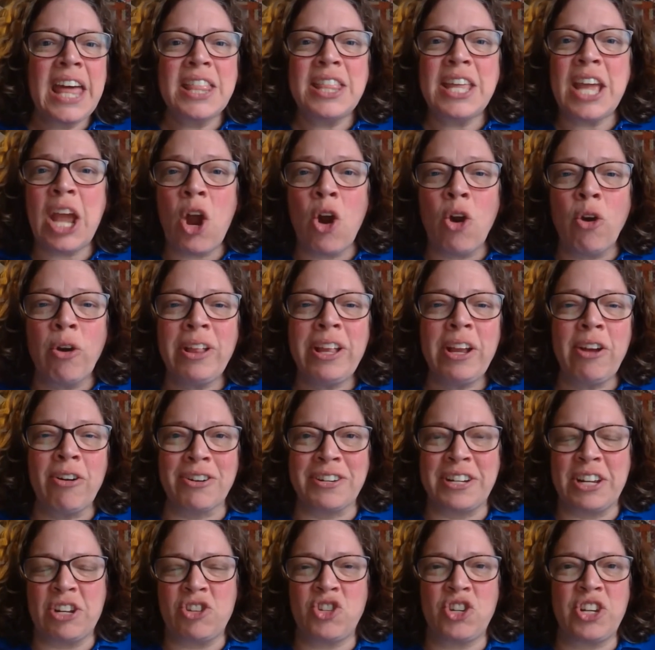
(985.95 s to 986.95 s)
The earlier
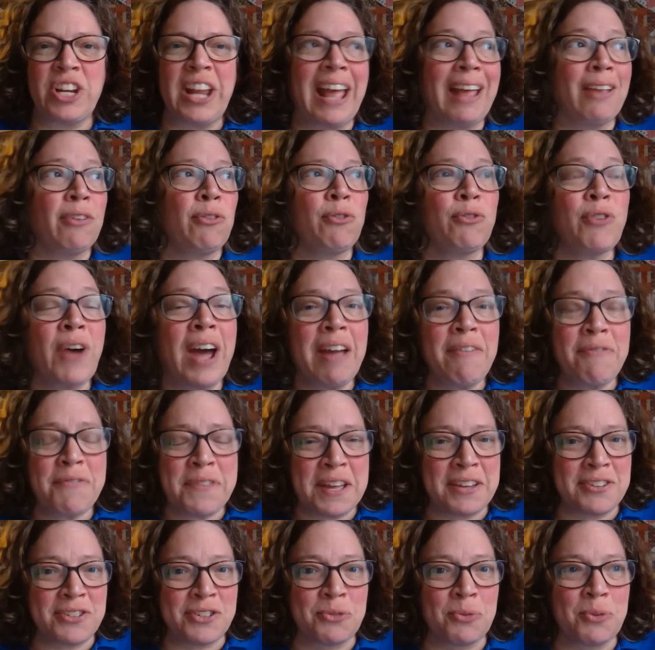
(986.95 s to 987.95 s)
edition has
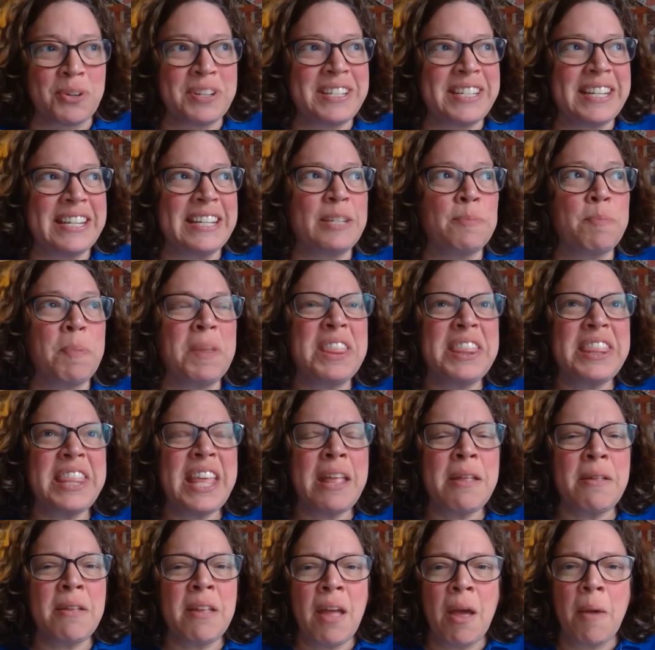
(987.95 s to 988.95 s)
5,000 receipts, but
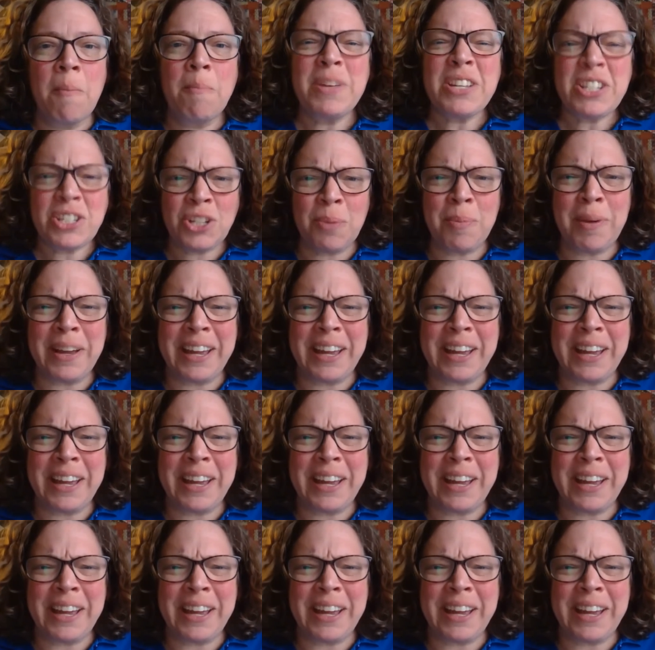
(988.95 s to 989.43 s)
then Mr.